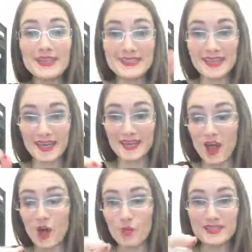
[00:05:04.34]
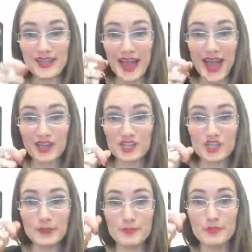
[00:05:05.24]
did was they
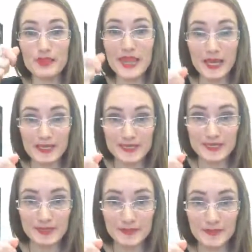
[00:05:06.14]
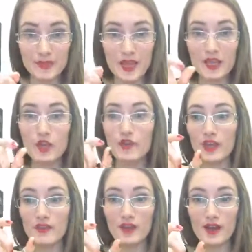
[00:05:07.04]
actually placed,
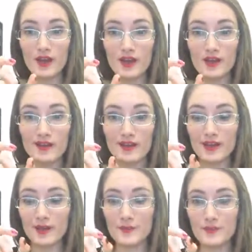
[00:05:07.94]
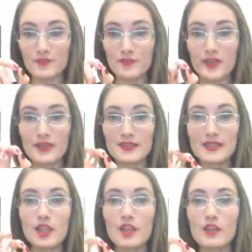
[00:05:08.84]
the
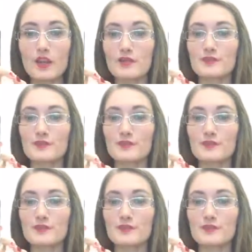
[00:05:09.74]
little,